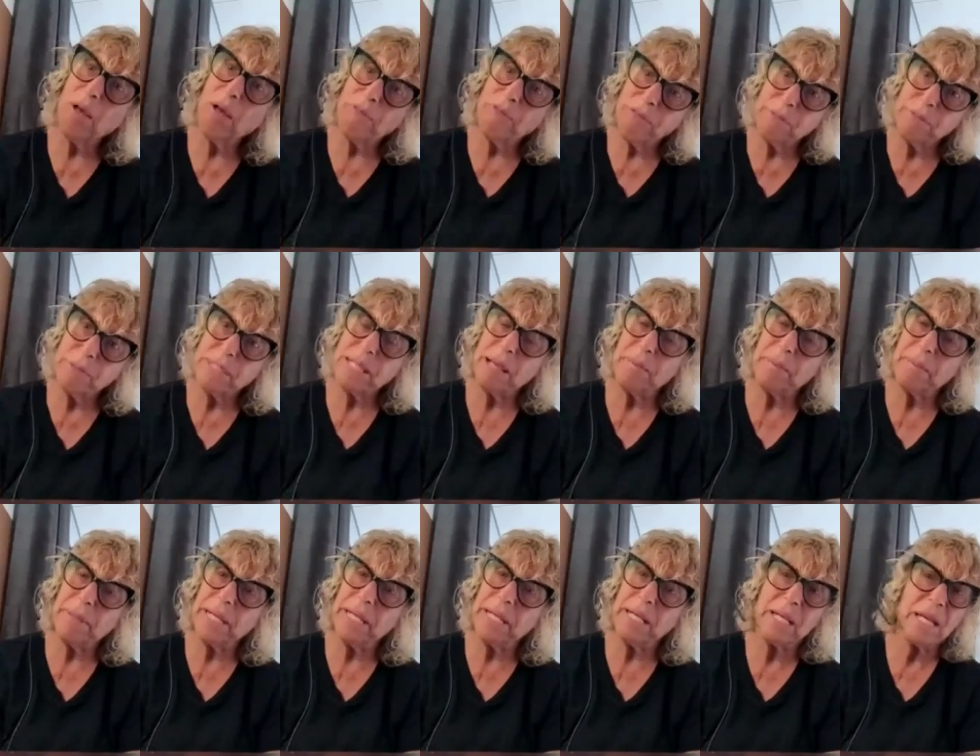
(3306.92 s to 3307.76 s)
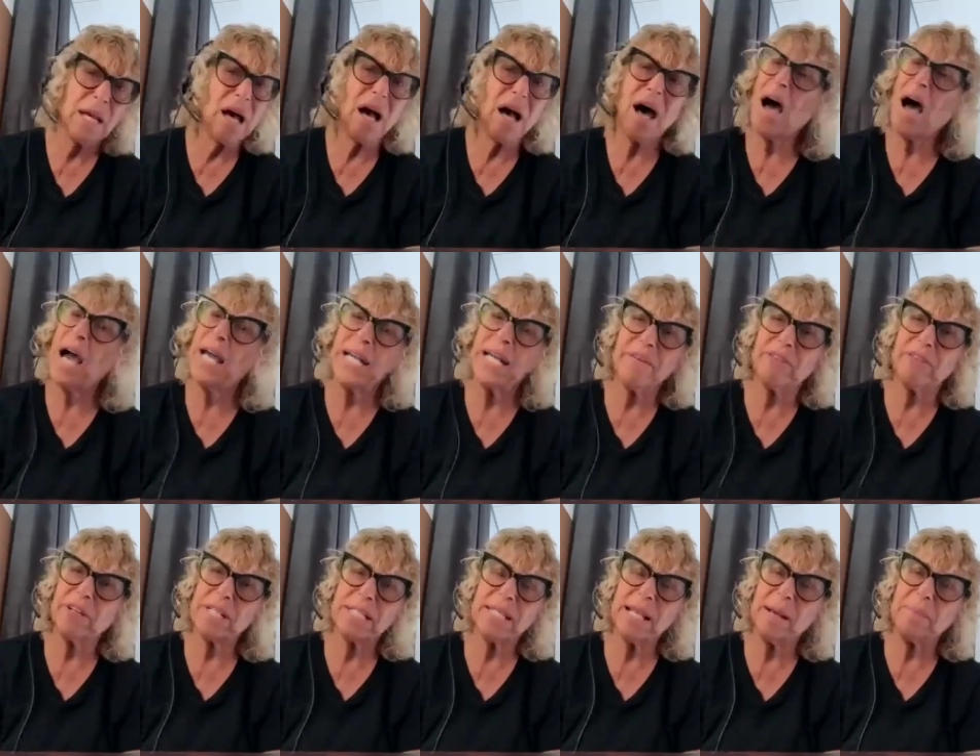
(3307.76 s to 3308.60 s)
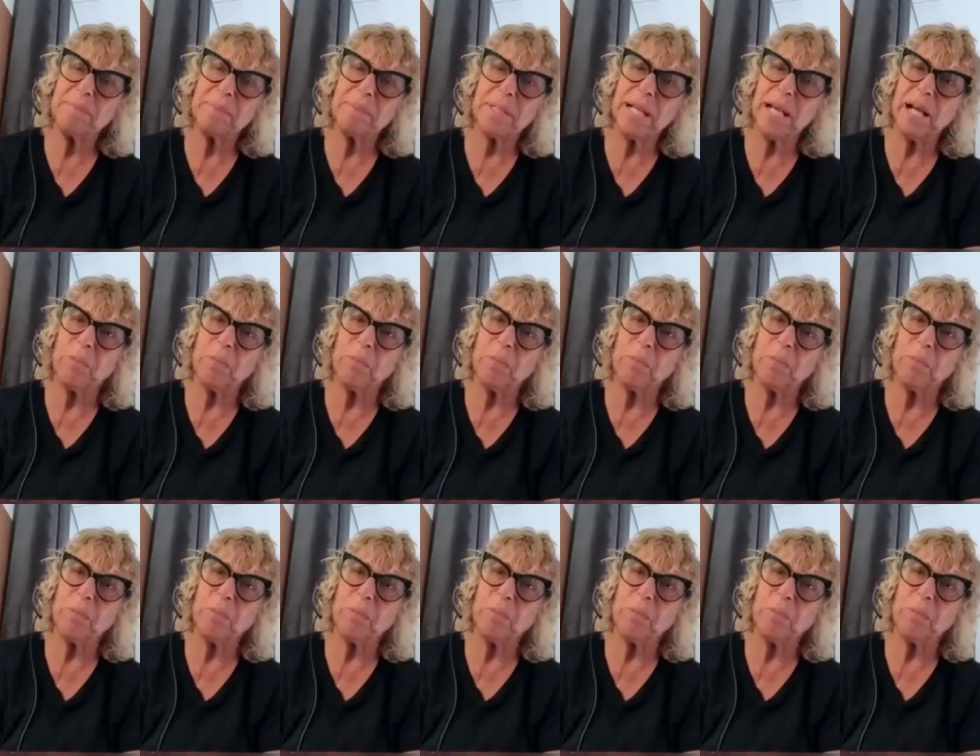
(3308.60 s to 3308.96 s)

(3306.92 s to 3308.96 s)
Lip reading: from somebody. I never accepted help.